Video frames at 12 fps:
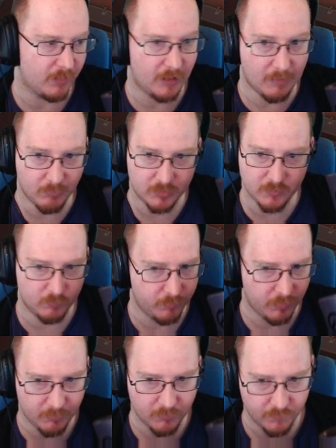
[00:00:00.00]
I'm looking
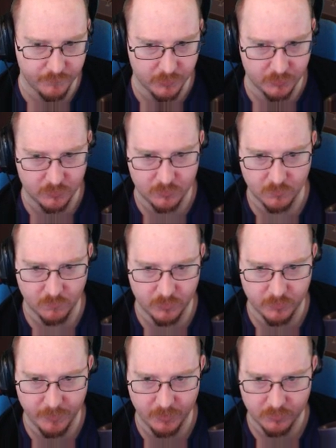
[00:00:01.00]
like more footage,
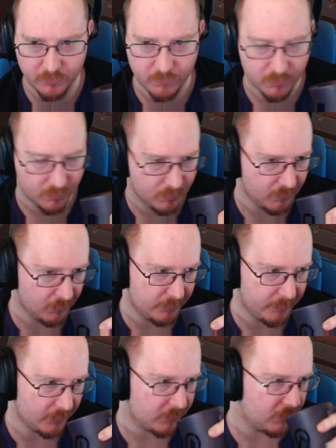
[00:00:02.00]
always the best. Always
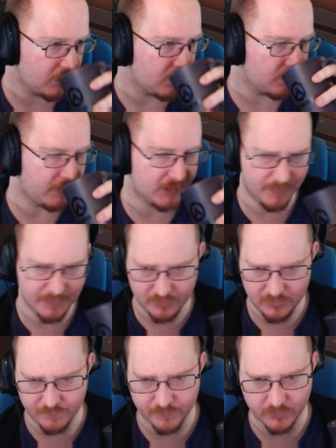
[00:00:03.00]
the best. Especially
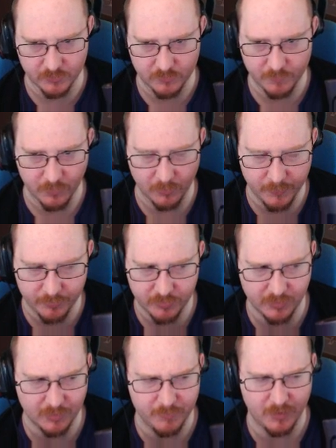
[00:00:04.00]
PC footage. A lot of people
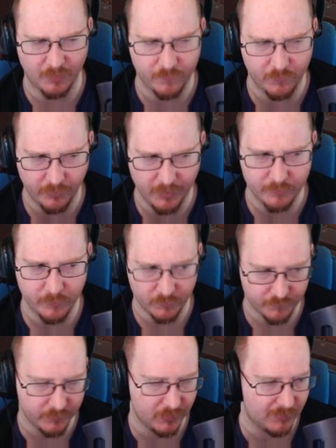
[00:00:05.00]
sending in PS4 and
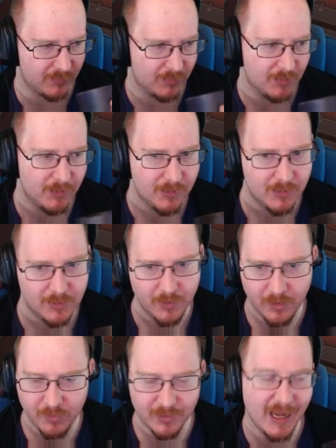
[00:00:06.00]
Xbox footage.
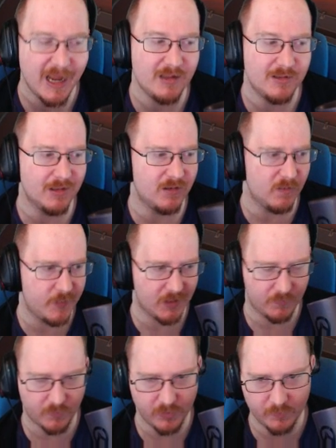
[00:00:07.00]
I'll occasionally do
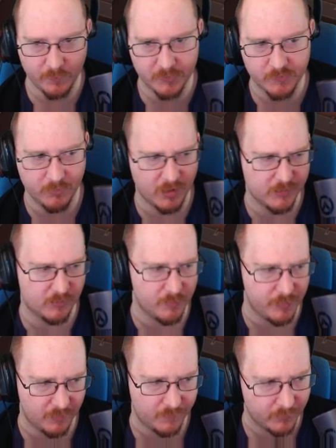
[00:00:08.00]
PS4 and Xbox. We might do
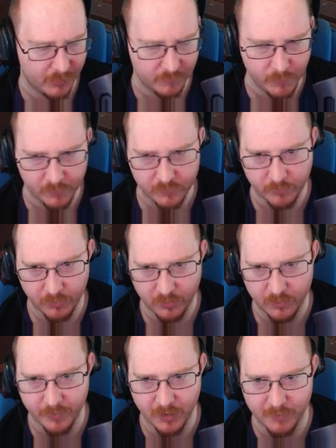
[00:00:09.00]
some PS4 and Xbox
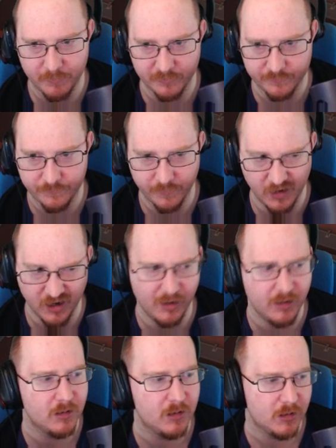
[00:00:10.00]
tomorrow, but I
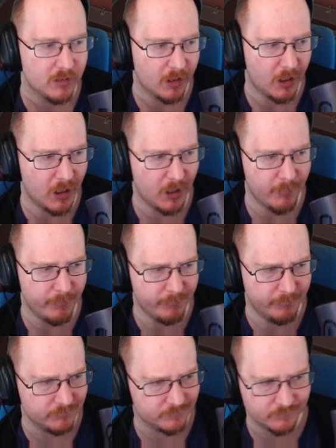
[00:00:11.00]
prefer
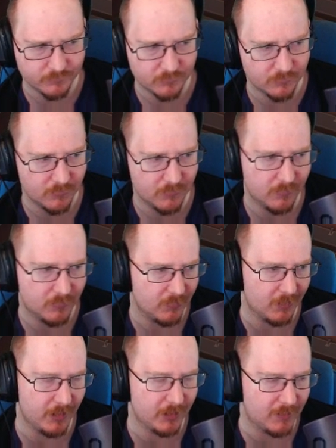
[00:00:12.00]

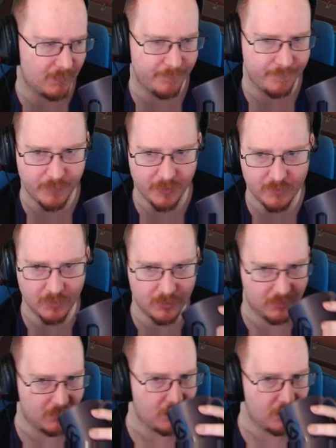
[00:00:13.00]
like PC.